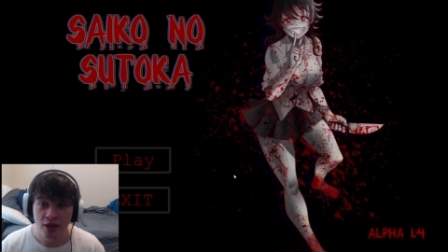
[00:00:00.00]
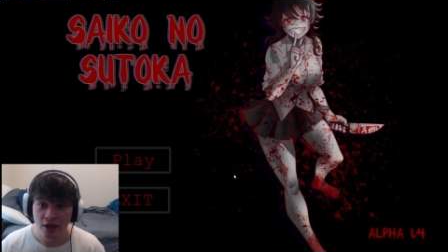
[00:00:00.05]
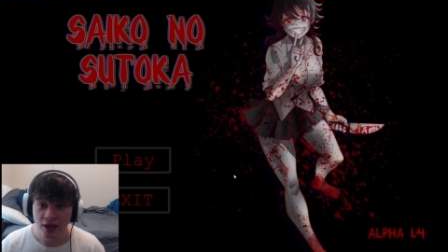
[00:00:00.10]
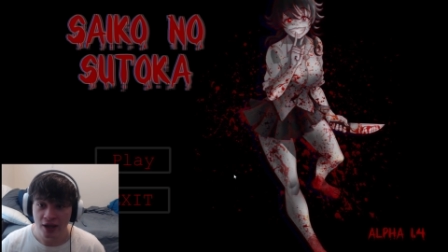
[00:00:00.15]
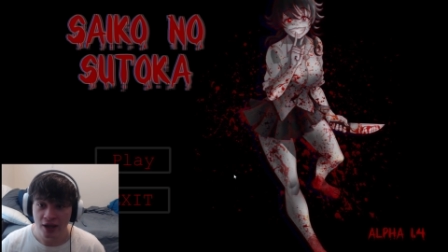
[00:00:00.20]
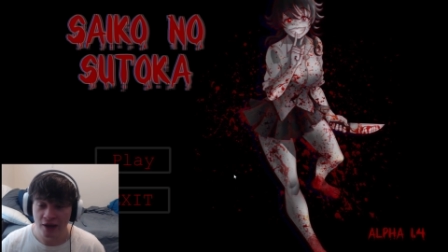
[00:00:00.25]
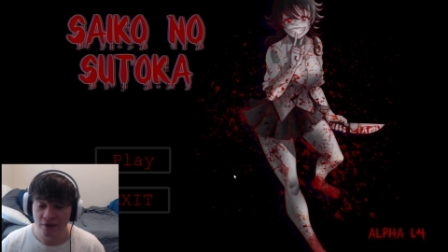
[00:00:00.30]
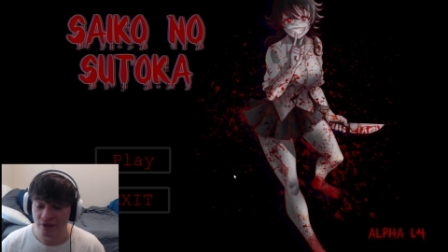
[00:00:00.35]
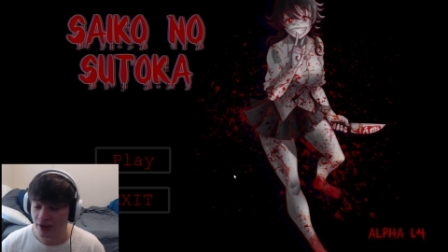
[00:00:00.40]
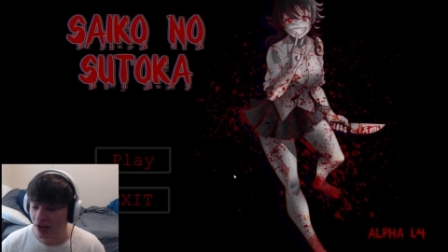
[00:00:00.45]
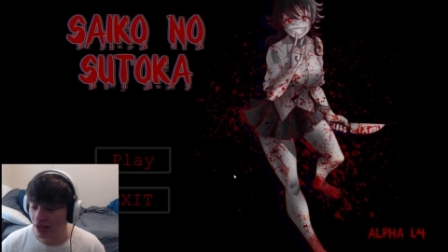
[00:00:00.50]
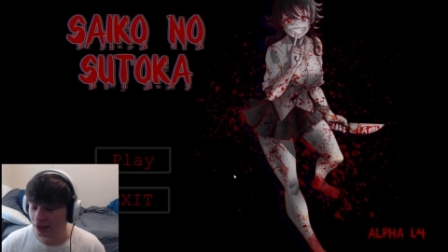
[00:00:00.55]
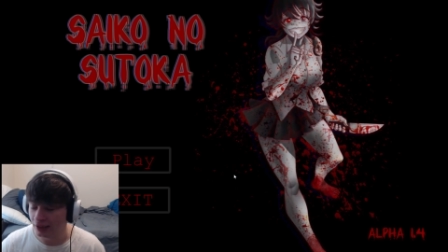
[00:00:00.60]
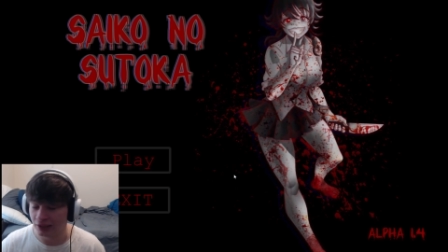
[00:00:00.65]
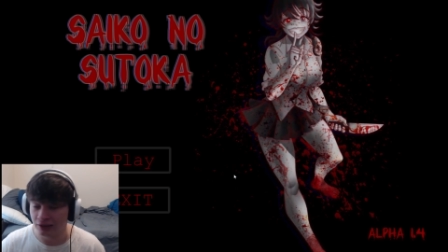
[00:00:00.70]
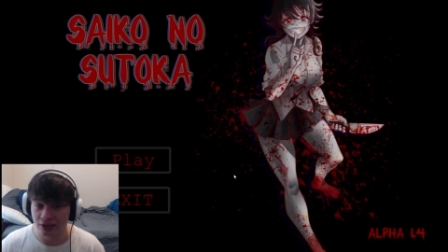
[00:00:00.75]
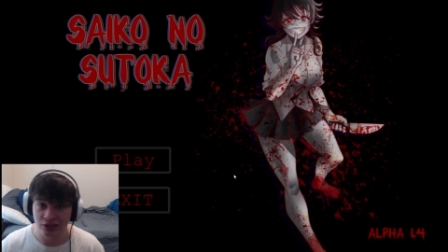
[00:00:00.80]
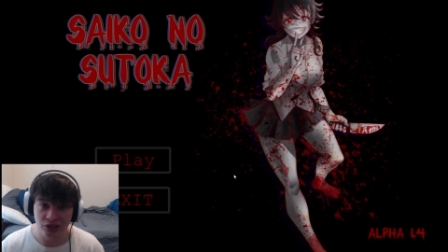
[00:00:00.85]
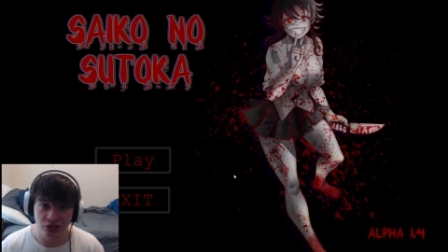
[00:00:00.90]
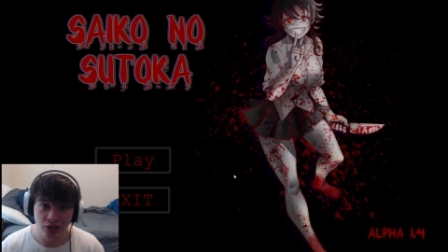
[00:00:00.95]
If I had to
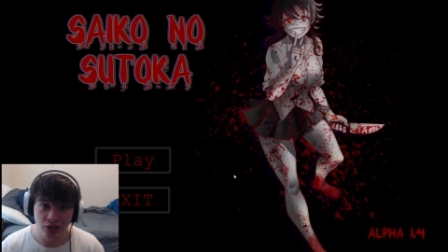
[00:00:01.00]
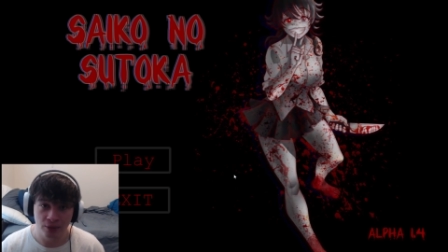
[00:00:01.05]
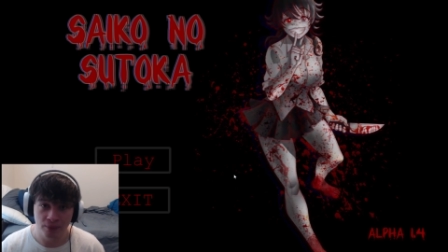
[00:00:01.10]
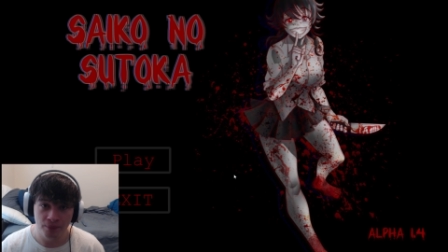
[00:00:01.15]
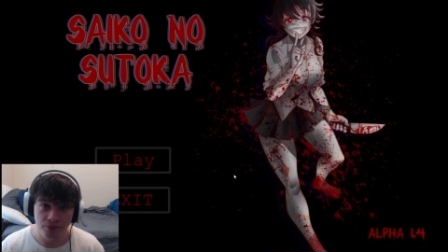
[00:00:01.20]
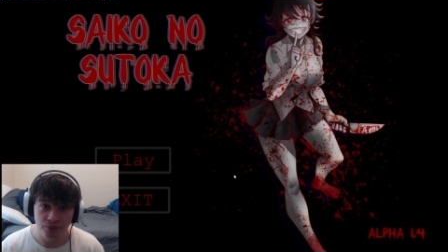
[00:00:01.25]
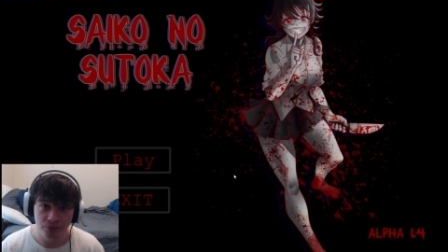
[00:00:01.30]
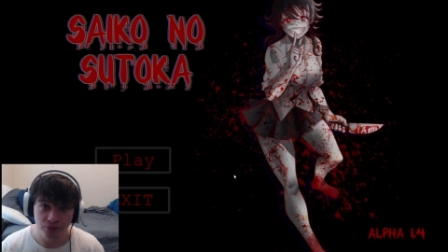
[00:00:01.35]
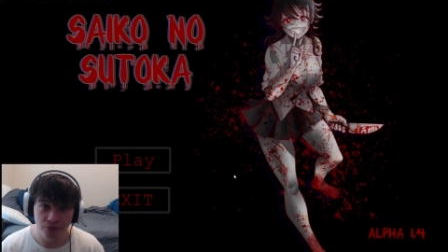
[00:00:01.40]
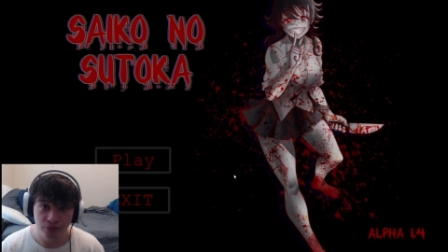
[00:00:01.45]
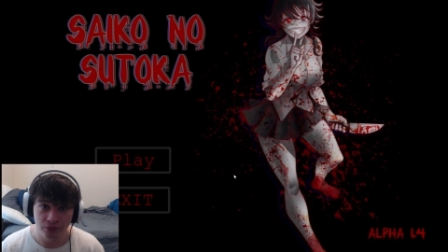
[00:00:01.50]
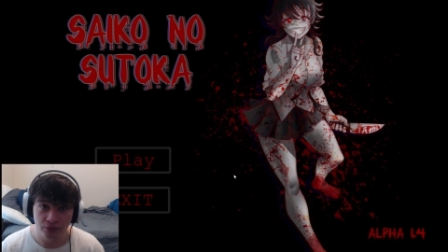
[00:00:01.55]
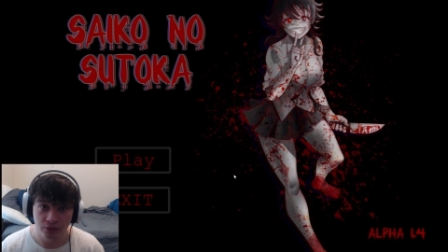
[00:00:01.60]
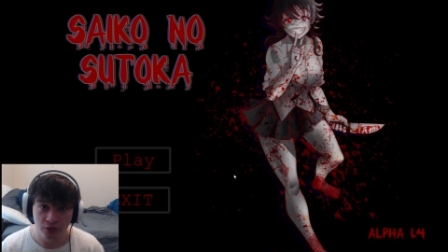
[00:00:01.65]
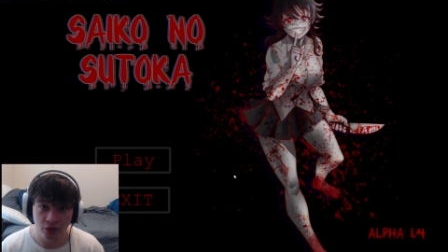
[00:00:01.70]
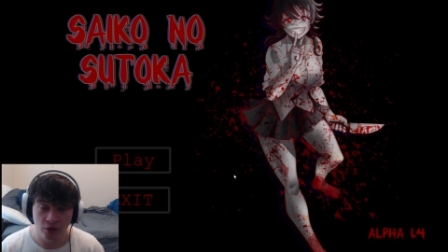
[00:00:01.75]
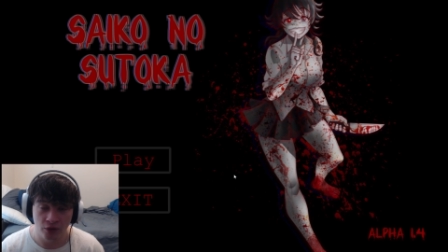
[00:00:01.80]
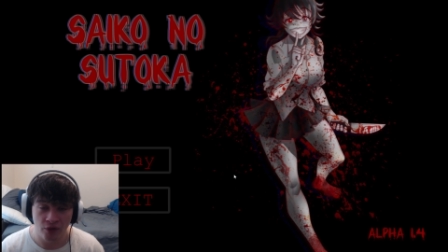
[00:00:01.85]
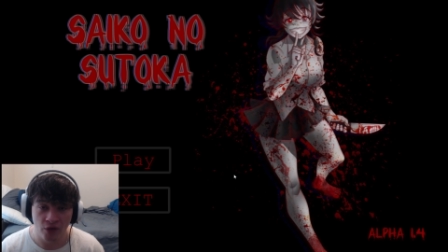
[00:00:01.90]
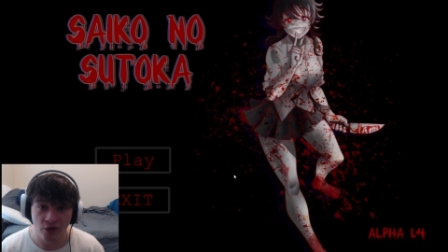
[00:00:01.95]
list up
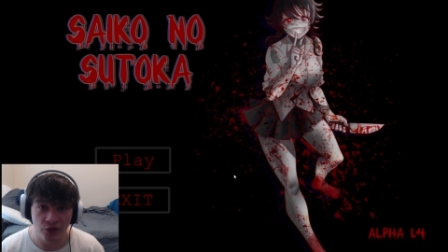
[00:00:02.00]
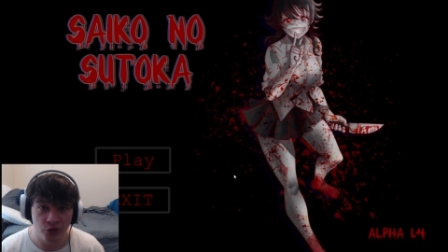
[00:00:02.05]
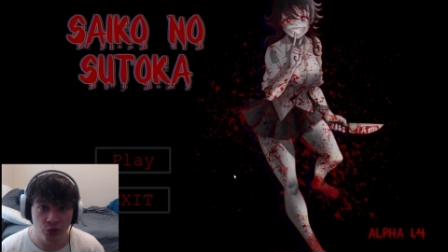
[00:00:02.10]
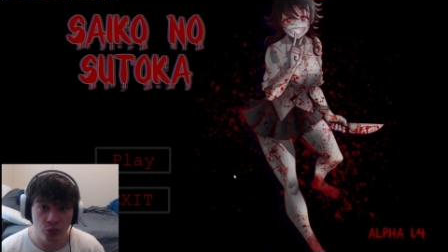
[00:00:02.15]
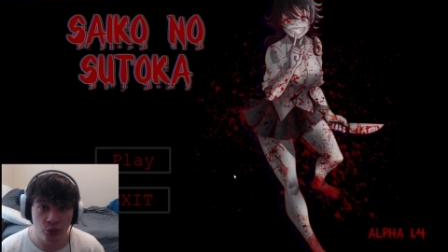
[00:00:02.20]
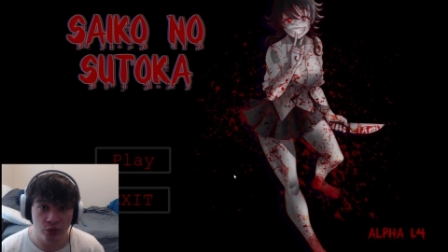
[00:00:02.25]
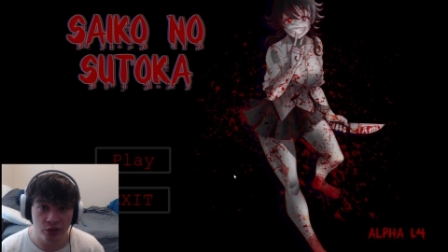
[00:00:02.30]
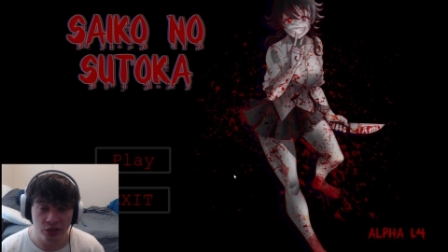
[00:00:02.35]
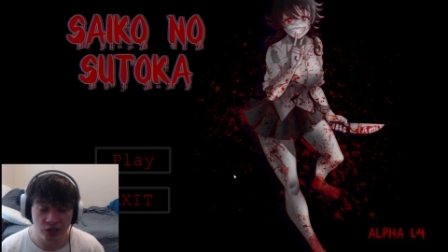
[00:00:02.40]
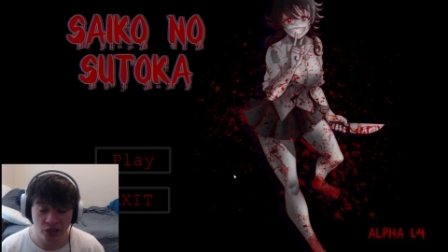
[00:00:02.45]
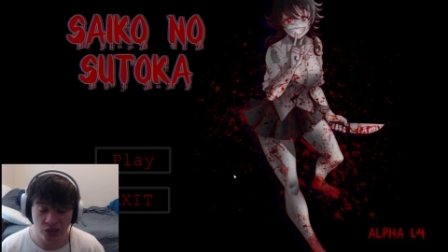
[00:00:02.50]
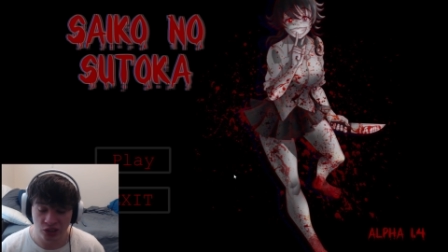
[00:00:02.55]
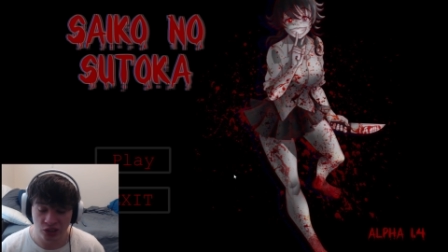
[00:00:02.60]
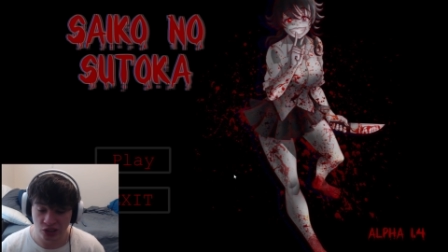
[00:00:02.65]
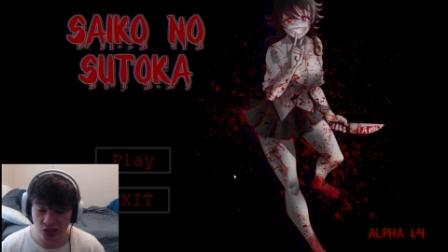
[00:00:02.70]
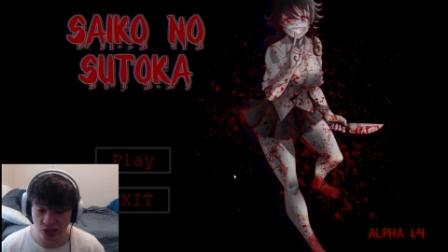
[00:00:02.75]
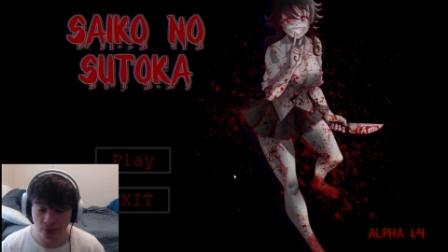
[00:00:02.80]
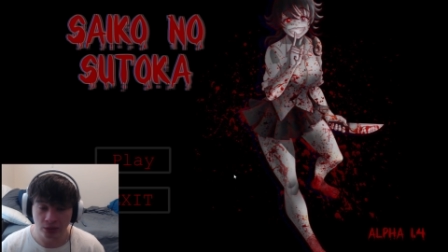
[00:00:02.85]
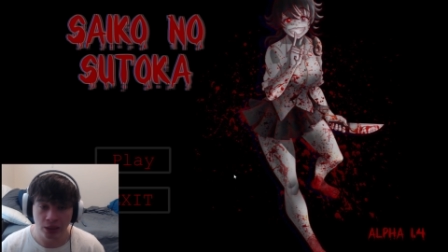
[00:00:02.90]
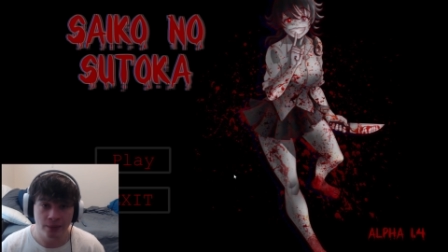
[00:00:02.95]
of all the new ones, it's like
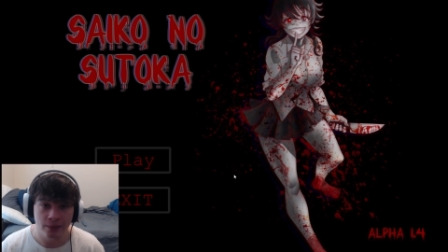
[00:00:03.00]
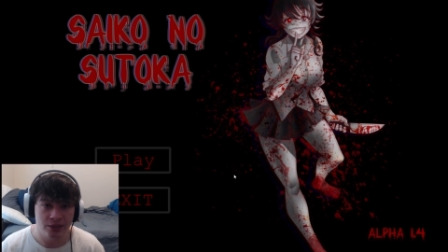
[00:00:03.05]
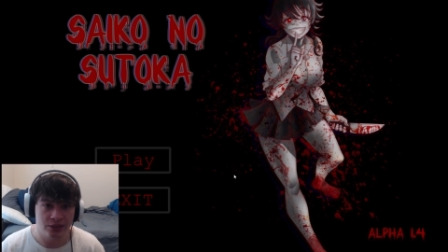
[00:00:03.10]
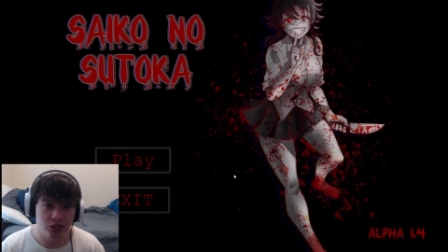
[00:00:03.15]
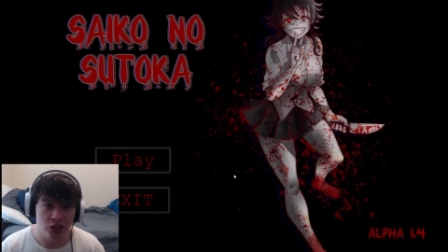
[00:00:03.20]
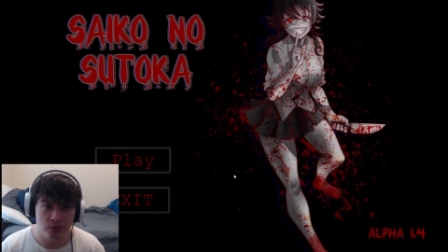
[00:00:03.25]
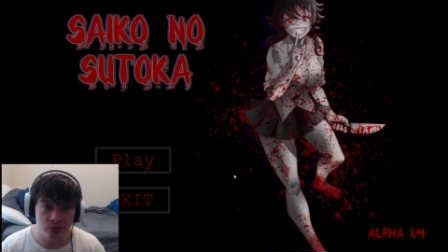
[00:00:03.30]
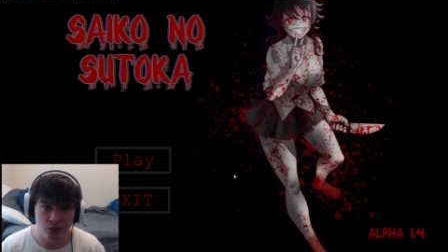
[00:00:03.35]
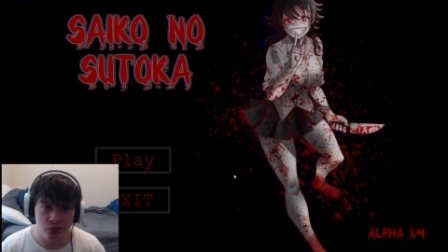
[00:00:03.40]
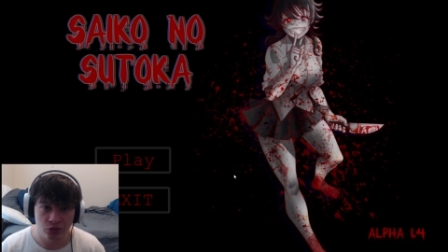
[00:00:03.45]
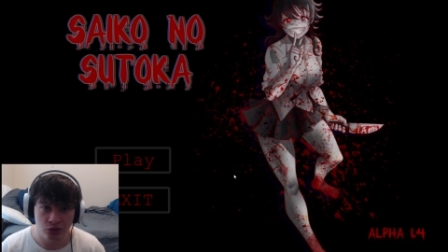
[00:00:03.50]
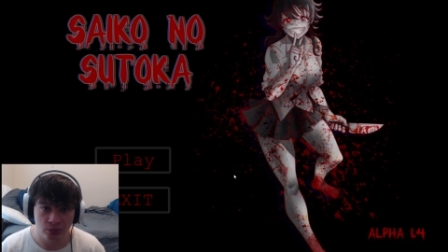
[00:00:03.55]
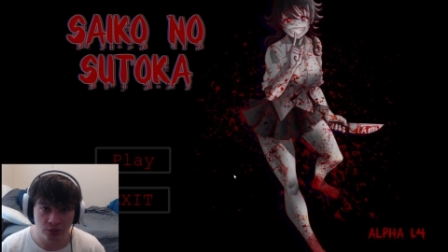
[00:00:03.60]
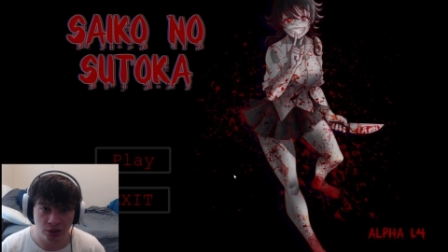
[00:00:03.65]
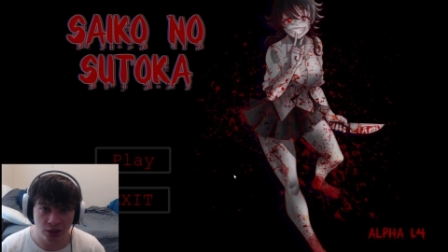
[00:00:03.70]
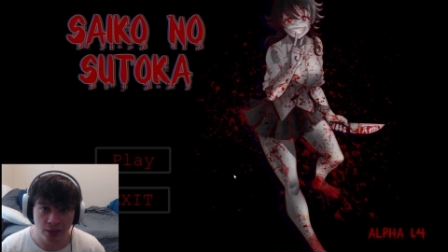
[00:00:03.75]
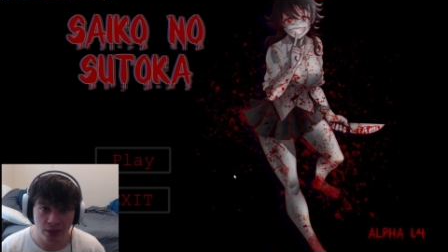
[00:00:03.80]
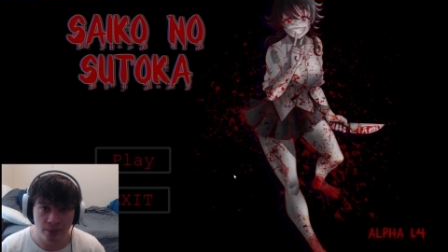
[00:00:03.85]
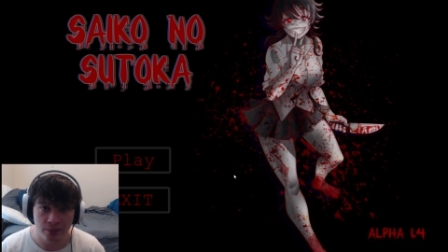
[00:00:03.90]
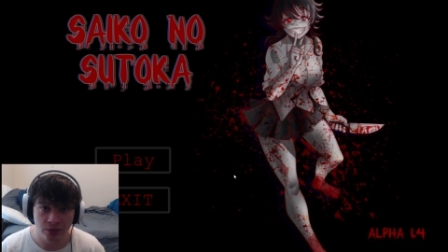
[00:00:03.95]
sometimes it tells you who
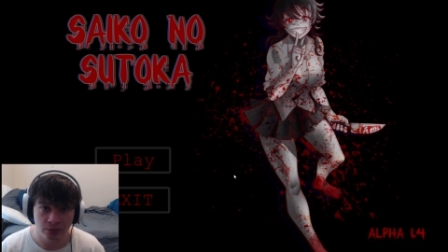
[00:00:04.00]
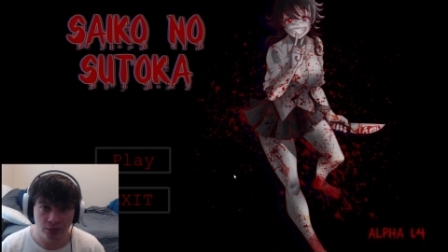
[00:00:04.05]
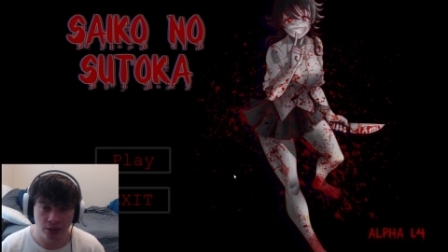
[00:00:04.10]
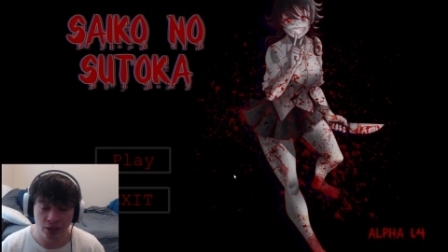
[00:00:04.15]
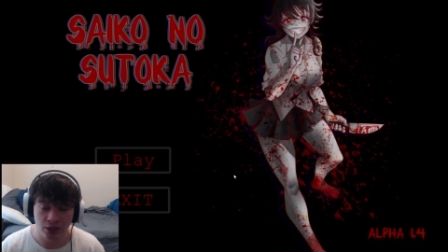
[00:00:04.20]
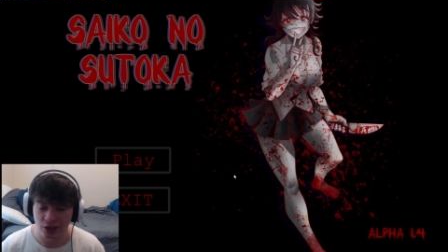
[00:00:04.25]
subscribe, sometimes.